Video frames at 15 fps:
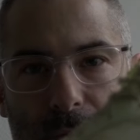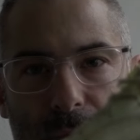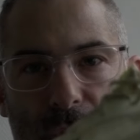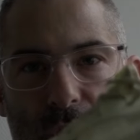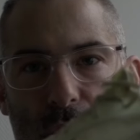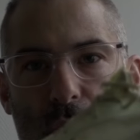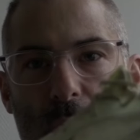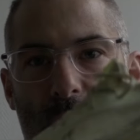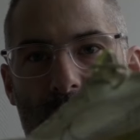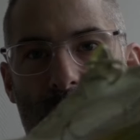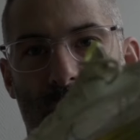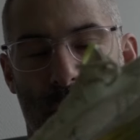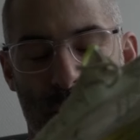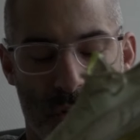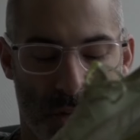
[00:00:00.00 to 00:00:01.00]
the
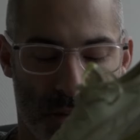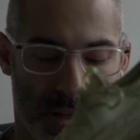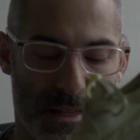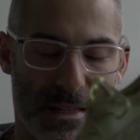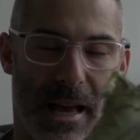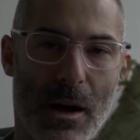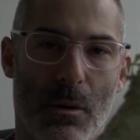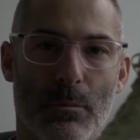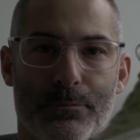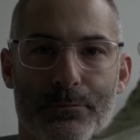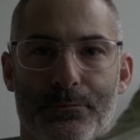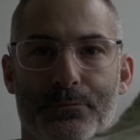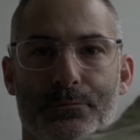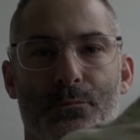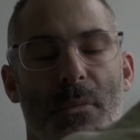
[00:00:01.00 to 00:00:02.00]
run. So I took these out.
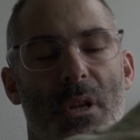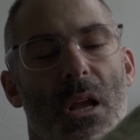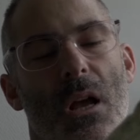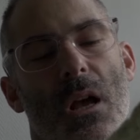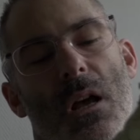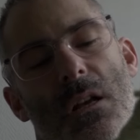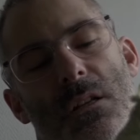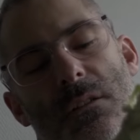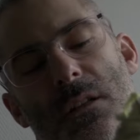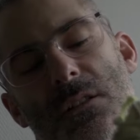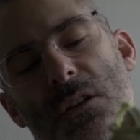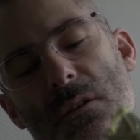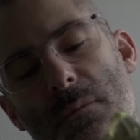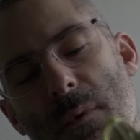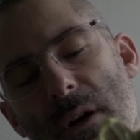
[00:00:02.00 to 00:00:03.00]
So I
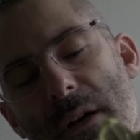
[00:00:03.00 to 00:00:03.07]
took